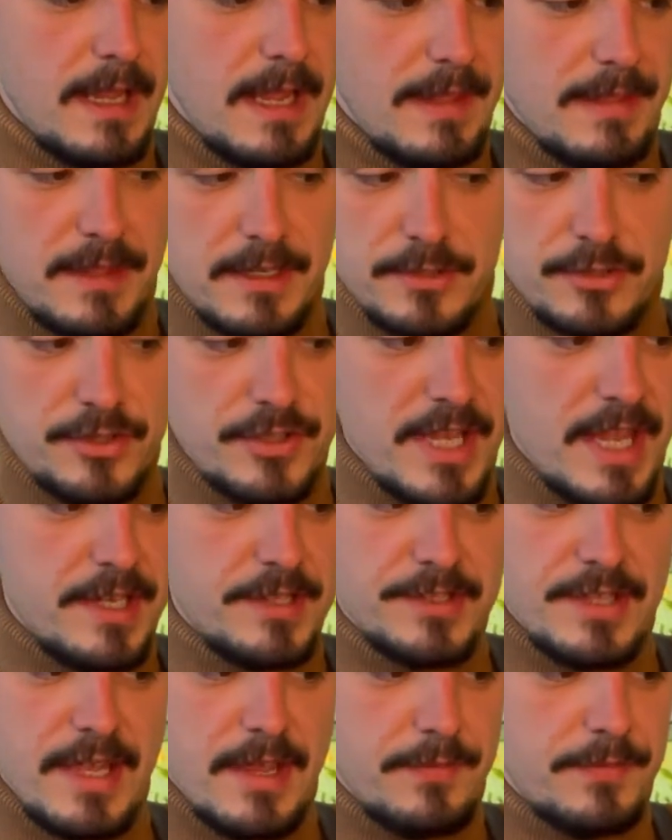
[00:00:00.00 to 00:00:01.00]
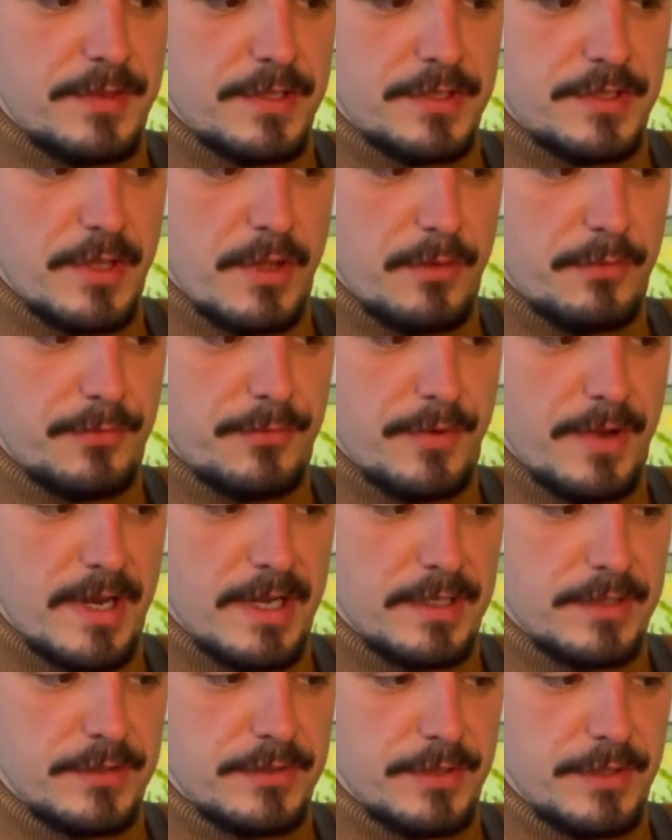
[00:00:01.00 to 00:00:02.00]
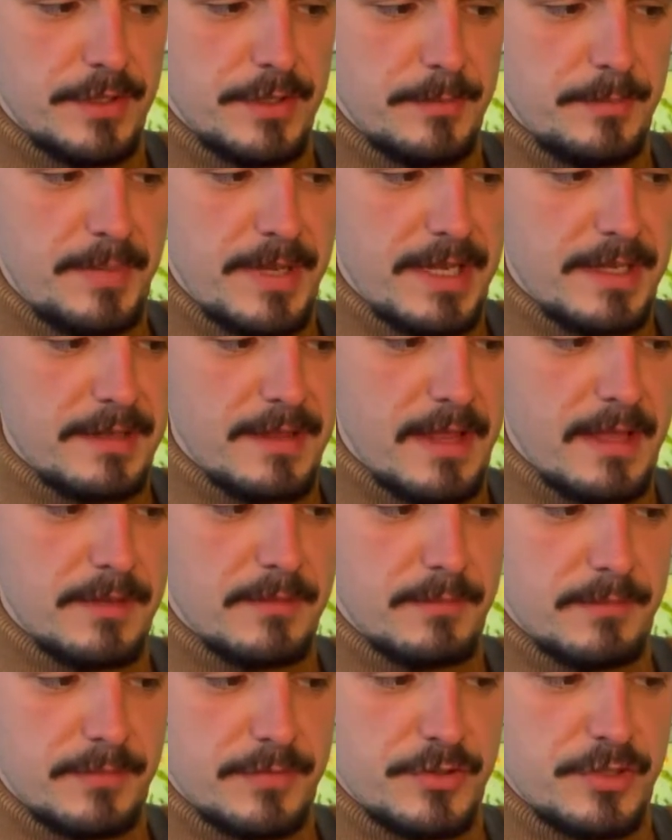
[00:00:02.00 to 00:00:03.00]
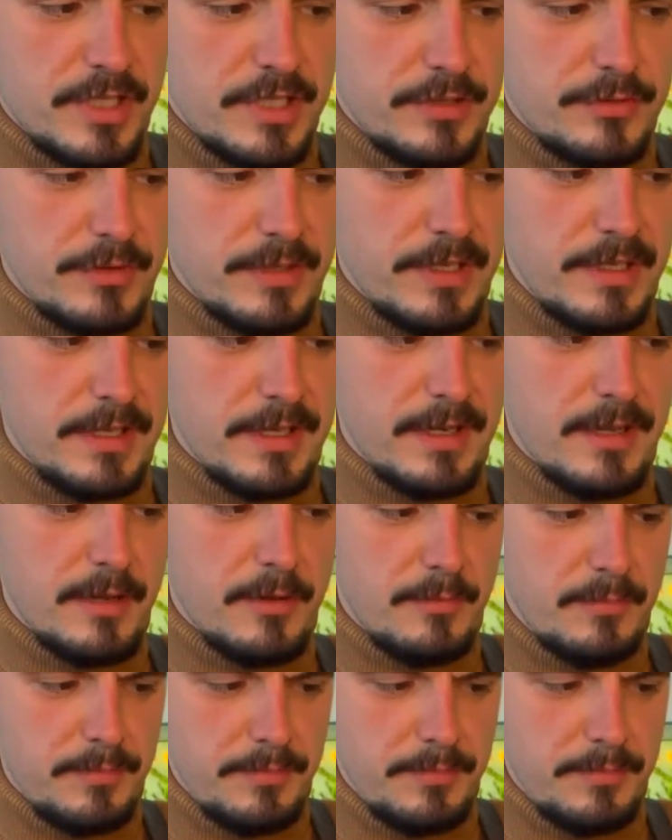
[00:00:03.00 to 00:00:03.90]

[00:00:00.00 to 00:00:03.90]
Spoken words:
And it stays there for this whole phrase. You're going to pick that G string, you're going to go